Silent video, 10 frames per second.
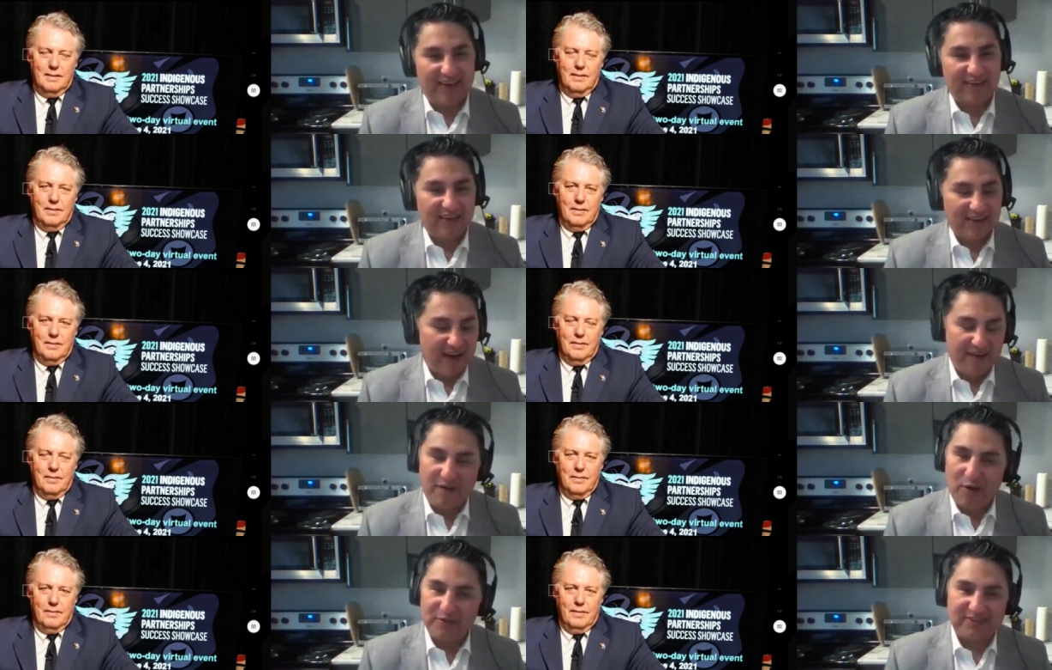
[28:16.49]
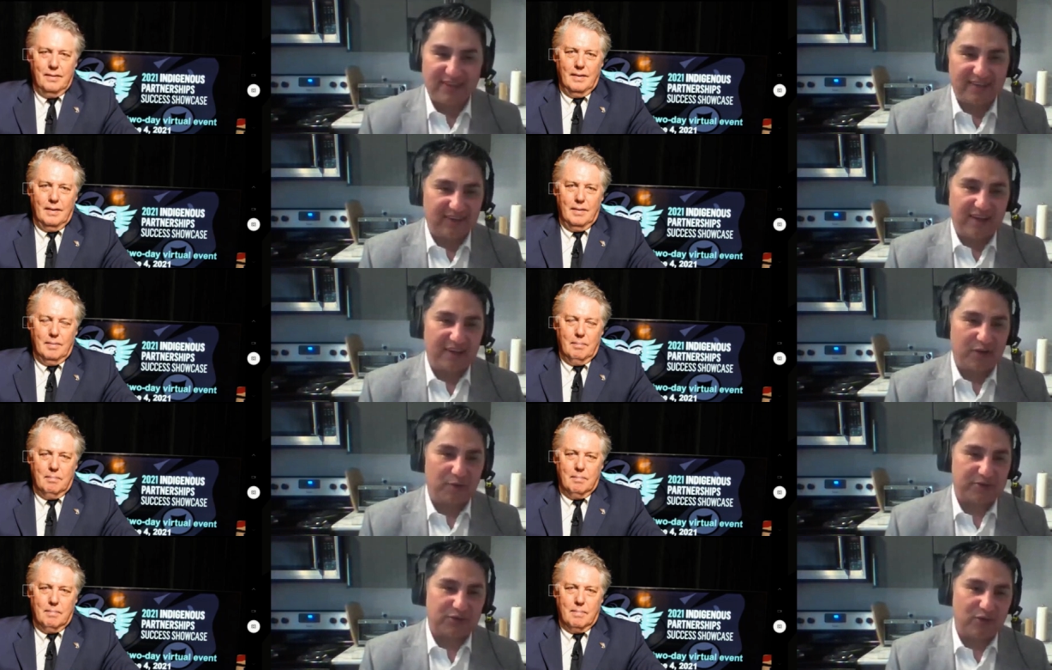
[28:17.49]
Speaker 1: day, I've always said
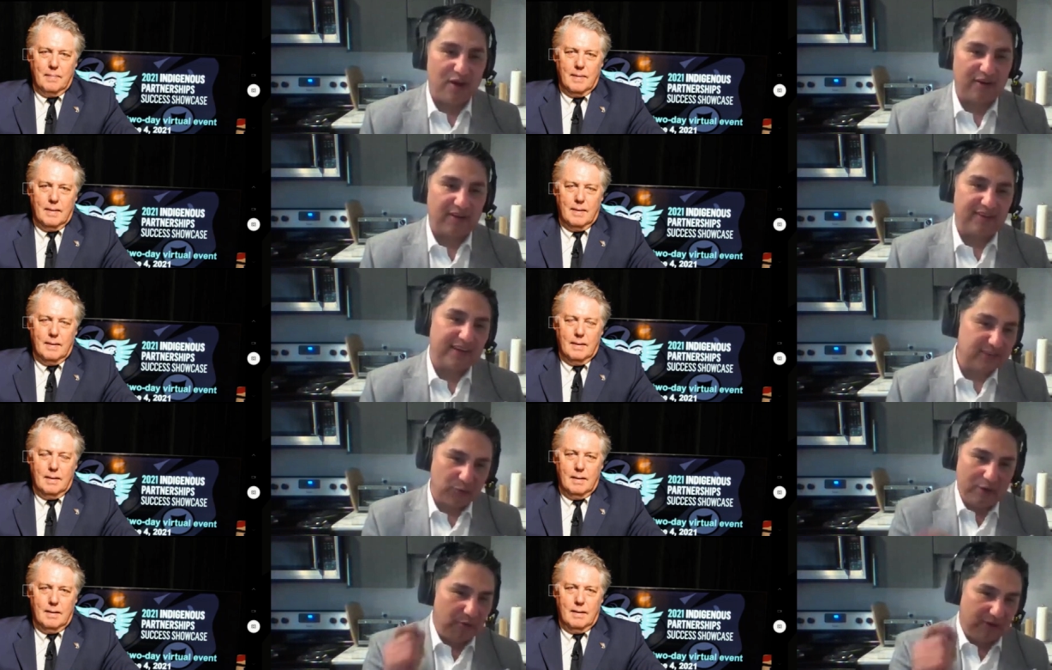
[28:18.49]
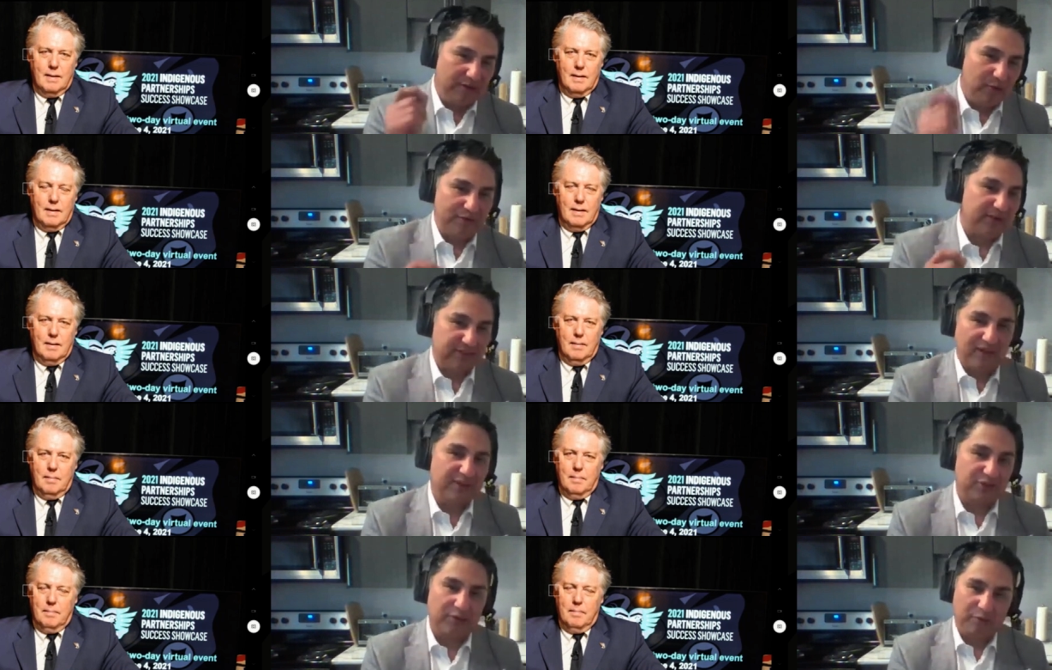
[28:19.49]
together we're stronger, and that's the way we're going to move this
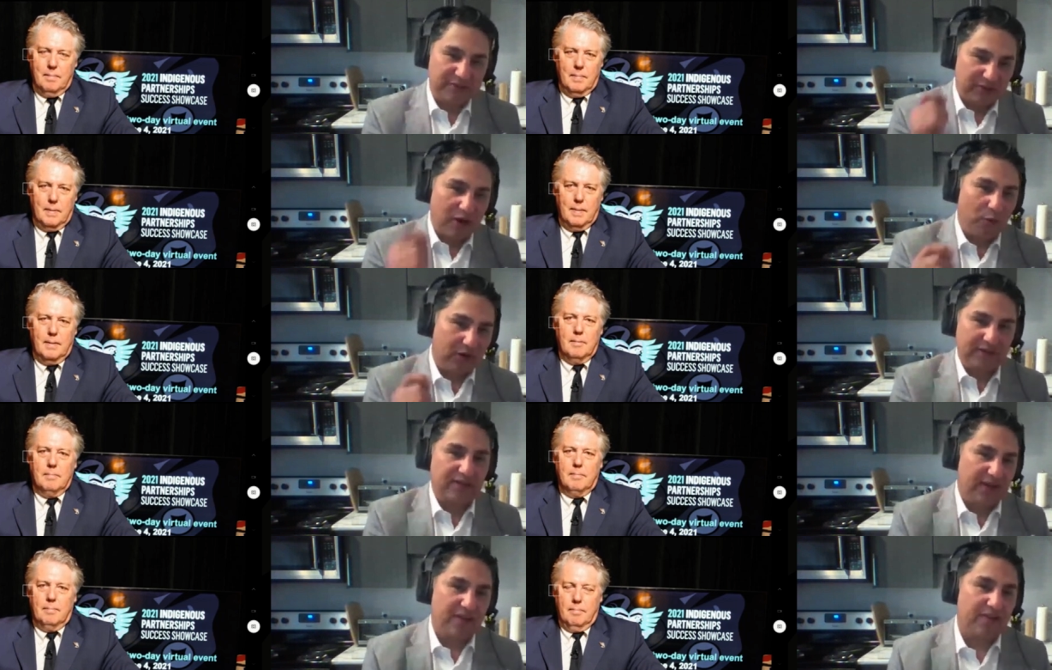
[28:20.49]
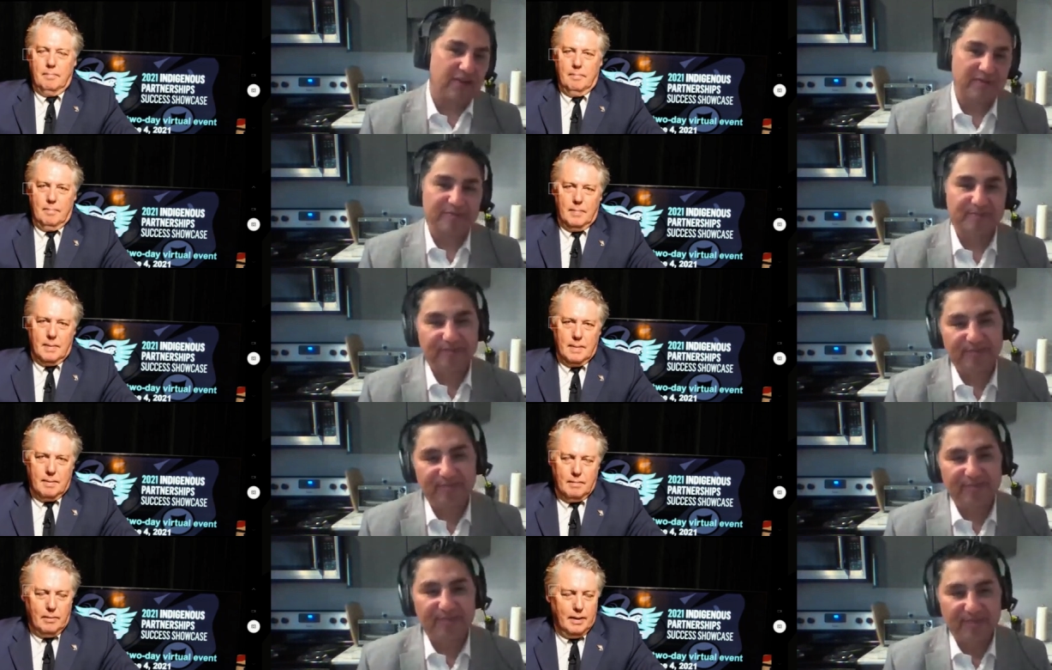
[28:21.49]
country if we start working together.
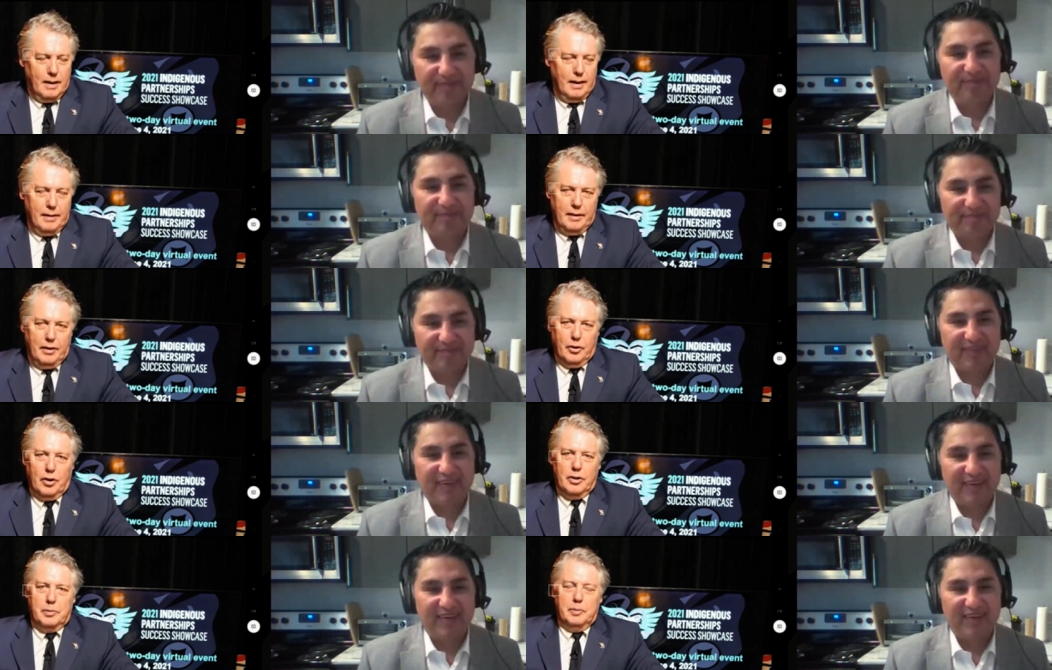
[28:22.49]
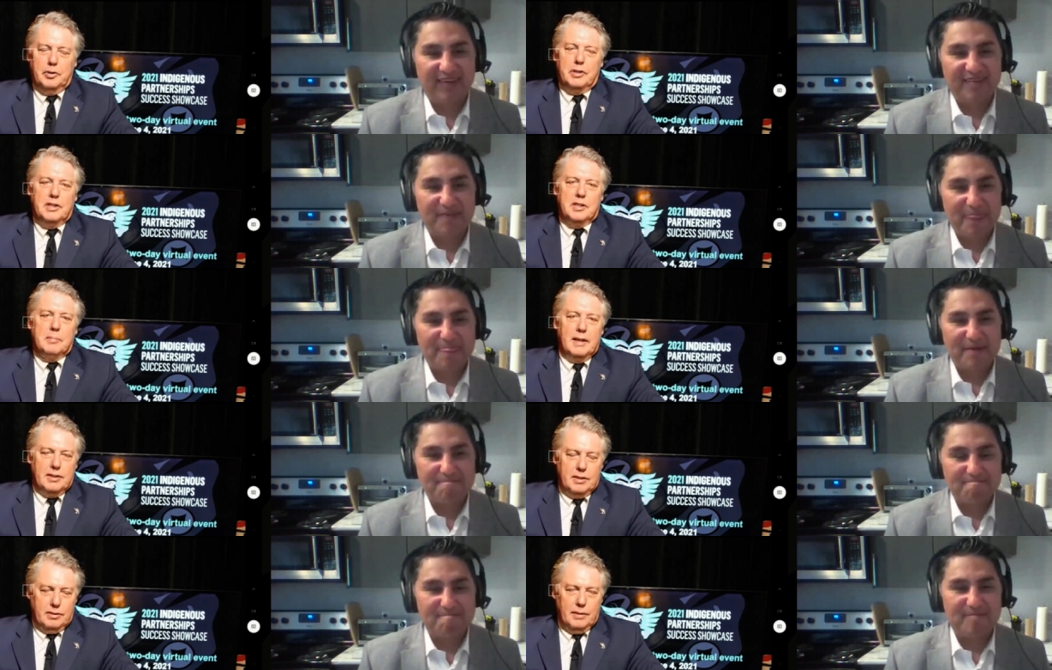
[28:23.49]
Speaker 2: Well, I think your contribution is
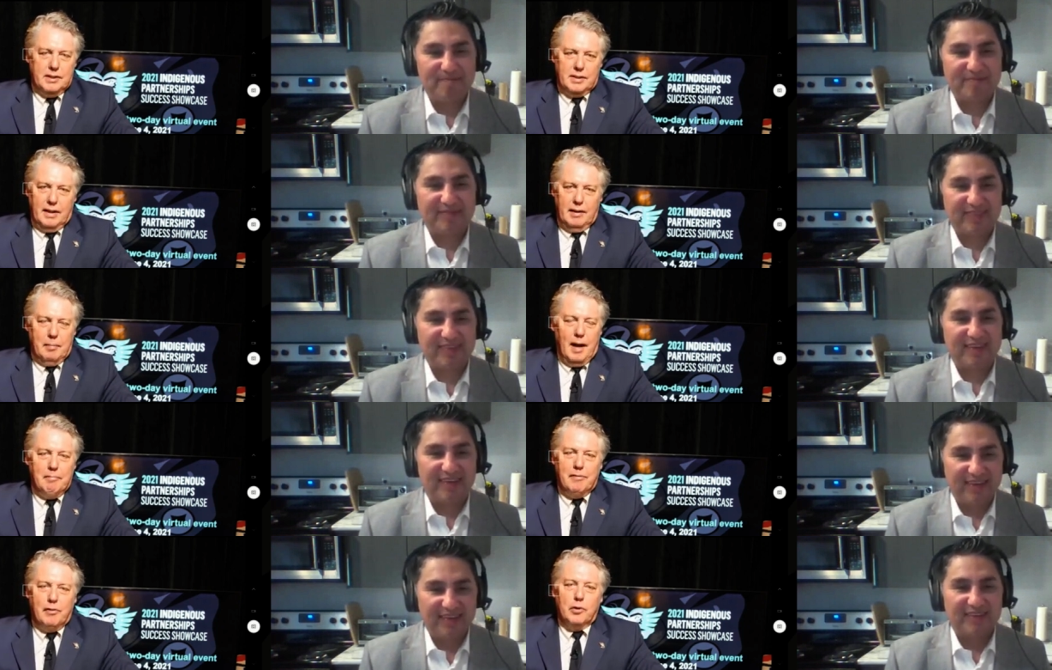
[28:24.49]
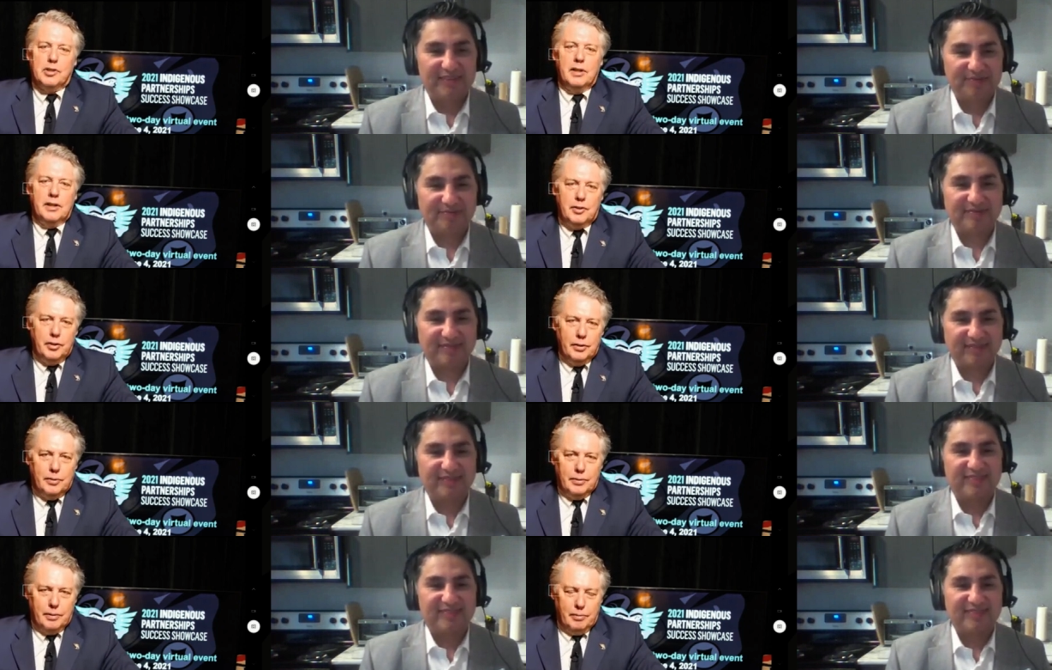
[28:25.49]
amazing, Chris. I, am fortunate to
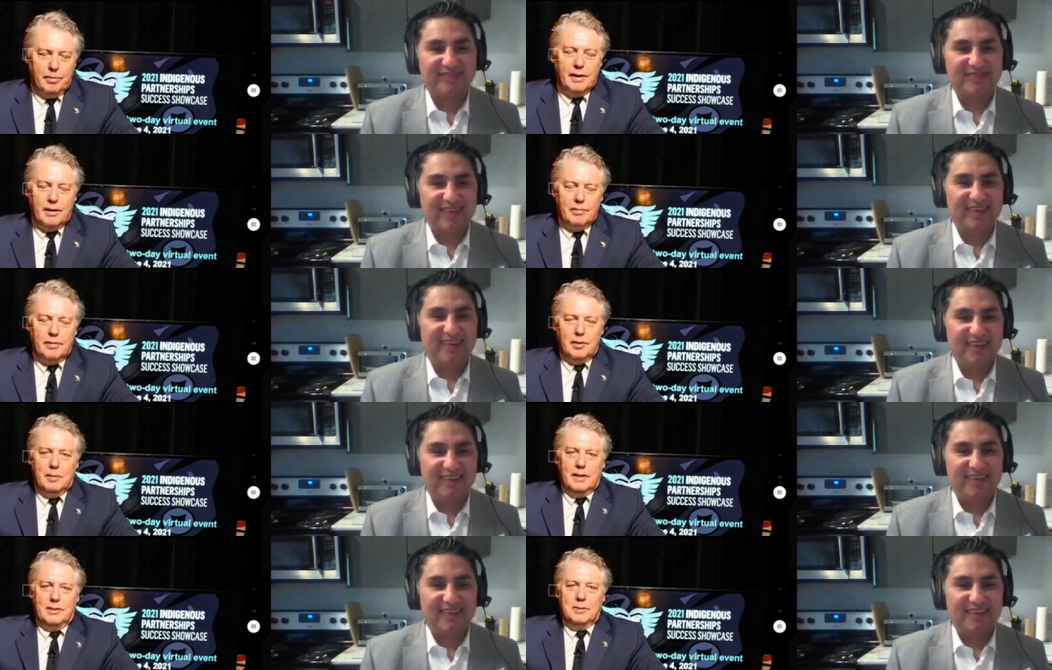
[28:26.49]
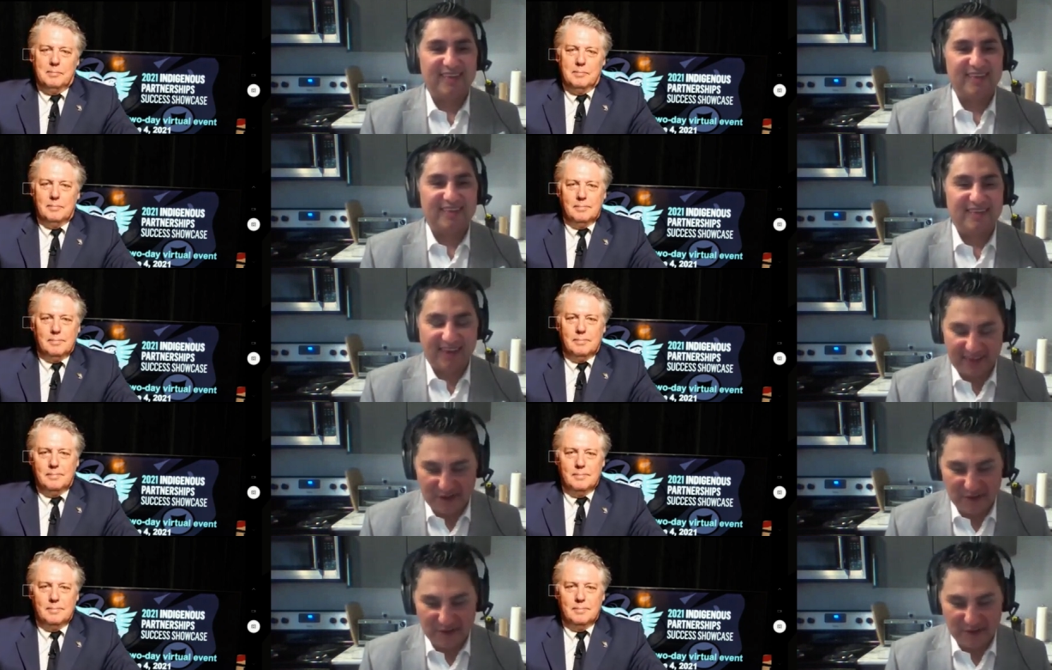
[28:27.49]
know you. Thank you very much.
Speaker 1: Thank